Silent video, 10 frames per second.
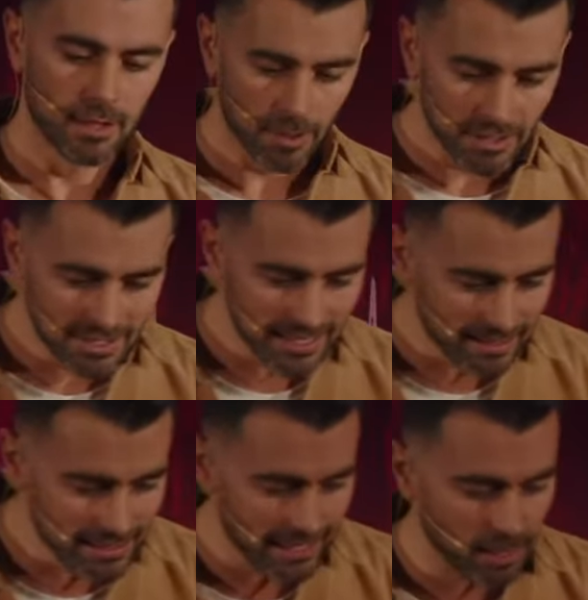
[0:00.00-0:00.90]
but
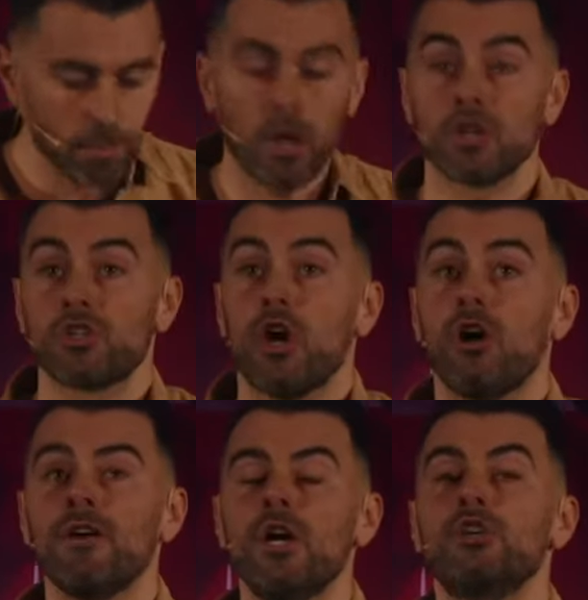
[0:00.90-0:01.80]
instead take a posture
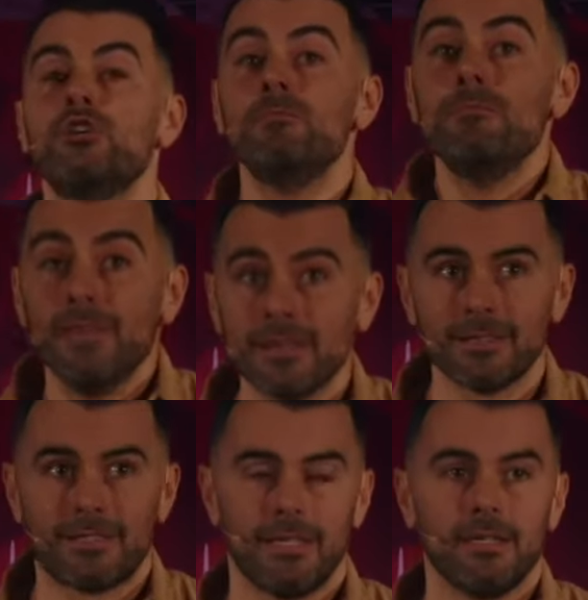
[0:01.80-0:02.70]
of
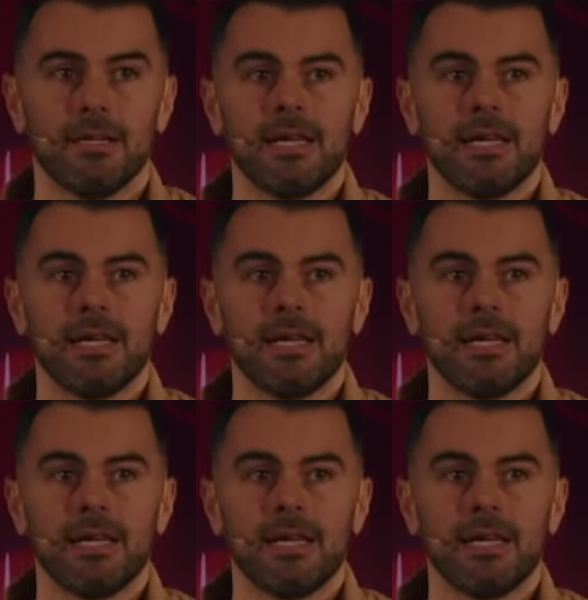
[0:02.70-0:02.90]
humility